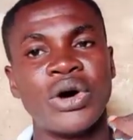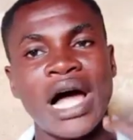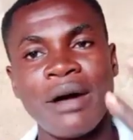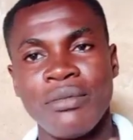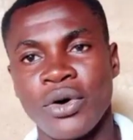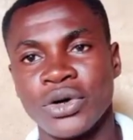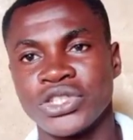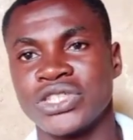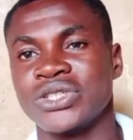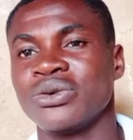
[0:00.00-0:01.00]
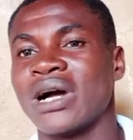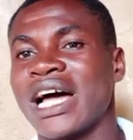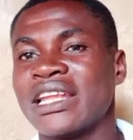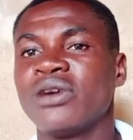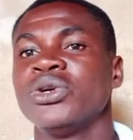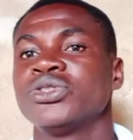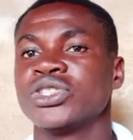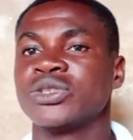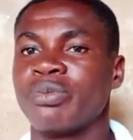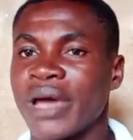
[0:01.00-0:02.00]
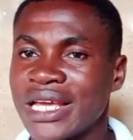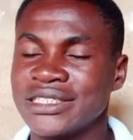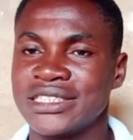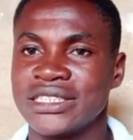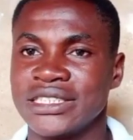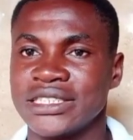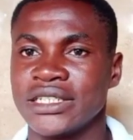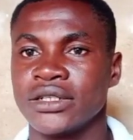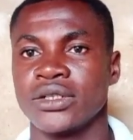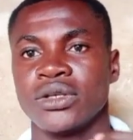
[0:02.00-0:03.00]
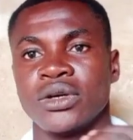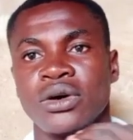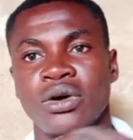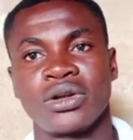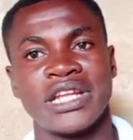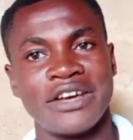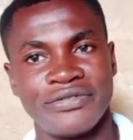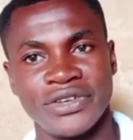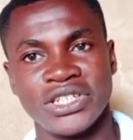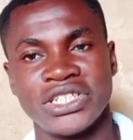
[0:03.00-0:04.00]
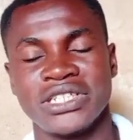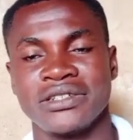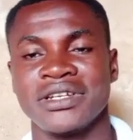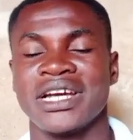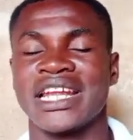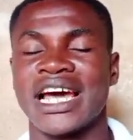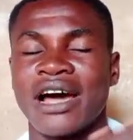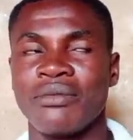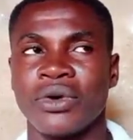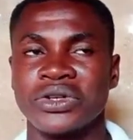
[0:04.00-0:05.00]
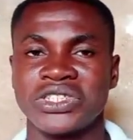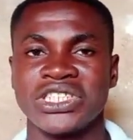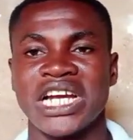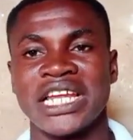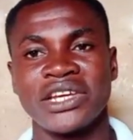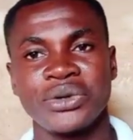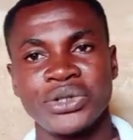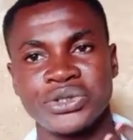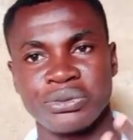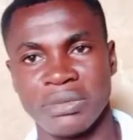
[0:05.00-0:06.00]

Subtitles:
how much are they going to spend on that fish and how much are they going to